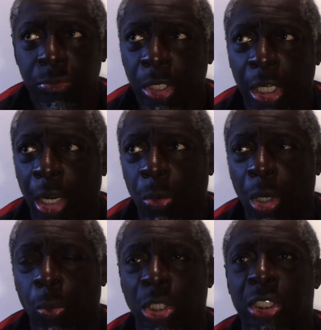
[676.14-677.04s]
you know,
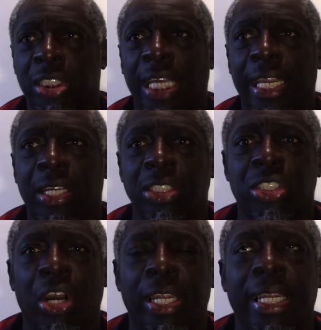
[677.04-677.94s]
what to say
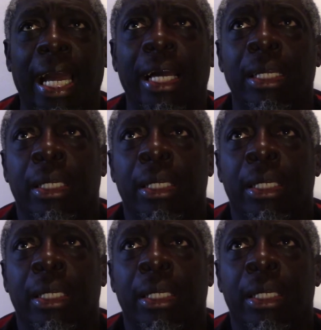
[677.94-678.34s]
concerning that.